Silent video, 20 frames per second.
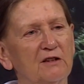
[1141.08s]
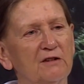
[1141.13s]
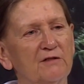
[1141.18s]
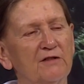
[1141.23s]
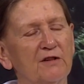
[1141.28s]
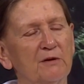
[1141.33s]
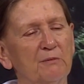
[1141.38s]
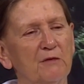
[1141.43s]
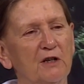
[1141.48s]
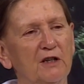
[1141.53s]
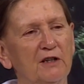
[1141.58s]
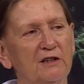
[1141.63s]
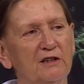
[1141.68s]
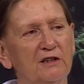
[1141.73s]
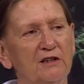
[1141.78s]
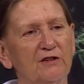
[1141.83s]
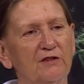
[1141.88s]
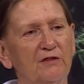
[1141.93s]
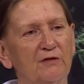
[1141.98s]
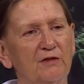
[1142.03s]
of the mind
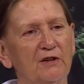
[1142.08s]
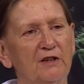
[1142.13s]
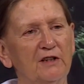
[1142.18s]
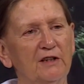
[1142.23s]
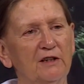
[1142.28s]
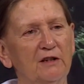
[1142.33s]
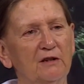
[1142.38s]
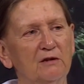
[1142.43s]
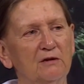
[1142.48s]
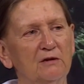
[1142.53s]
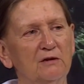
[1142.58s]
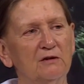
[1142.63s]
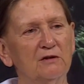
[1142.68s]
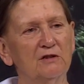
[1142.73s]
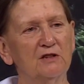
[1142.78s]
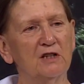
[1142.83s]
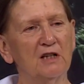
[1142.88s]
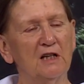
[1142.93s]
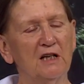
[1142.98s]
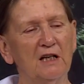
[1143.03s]
is very
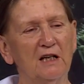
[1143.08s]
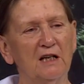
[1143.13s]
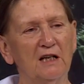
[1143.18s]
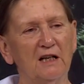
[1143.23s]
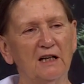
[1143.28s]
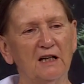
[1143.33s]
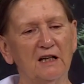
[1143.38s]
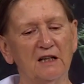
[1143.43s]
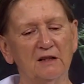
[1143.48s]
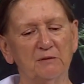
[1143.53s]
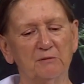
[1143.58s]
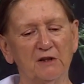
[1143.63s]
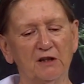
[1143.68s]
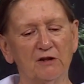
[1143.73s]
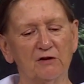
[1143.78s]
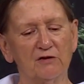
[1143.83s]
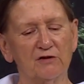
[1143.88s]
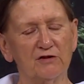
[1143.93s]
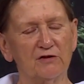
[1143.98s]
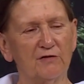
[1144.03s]
good, and
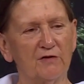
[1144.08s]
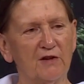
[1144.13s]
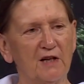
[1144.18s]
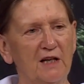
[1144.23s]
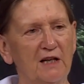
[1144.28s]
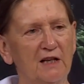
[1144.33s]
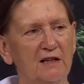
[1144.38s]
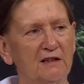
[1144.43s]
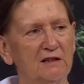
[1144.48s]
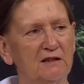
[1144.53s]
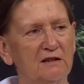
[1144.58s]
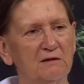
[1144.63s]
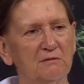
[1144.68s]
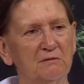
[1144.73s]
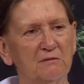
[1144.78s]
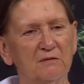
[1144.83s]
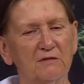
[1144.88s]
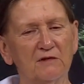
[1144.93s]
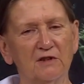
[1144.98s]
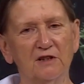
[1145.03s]
because of that,
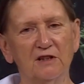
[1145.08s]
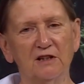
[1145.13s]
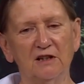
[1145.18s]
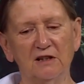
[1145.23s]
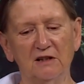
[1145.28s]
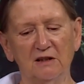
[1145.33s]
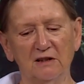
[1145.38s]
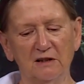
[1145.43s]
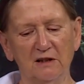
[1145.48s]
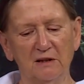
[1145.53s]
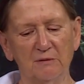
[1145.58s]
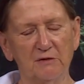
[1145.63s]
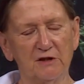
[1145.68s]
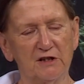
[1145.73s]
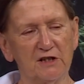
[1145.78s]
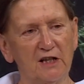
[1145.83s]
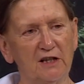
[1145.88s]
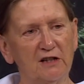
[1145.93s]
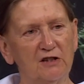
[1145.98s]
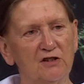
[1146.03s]
the
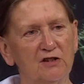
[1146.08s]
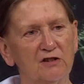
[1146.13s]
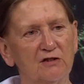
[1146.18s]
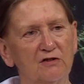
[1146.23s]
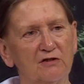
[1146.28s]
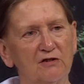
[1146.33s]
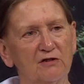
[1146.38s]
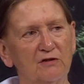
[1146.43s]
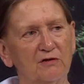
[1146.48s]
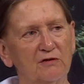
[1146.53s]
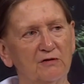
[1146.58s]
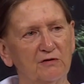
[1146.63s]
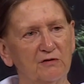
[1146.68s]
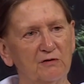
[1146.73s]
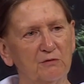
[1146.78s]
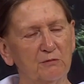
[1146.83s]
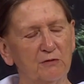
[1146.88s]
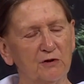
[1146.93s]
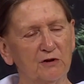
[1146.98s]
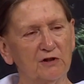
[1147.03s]
limitations of
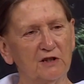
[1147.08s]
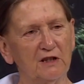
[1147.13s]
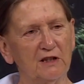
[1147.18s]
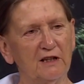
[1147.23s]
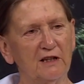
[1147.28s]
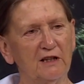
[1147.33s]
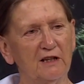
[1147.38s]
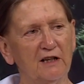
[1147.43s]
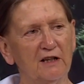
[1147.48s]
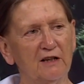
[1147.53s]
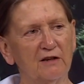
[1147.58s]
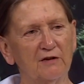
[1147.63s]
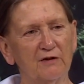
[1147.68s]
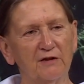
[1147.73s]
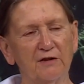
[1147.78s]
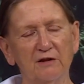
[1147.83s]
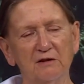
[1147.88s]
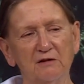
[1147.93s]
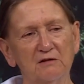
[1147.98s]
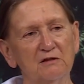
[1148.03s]
bodily
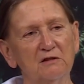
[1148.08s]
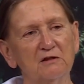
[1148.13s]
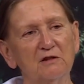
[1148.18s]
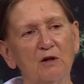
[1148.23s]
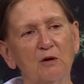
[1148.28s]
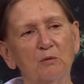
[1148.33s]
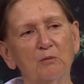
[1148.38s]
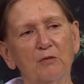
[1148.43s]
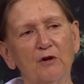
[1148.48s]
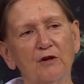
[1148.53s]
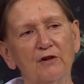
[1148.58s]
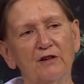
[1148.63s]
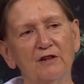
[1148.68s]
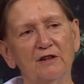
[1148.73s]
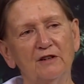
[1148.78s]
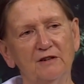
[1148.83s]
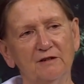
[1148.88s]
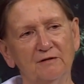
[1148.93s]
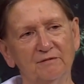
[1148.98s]
health don't bother.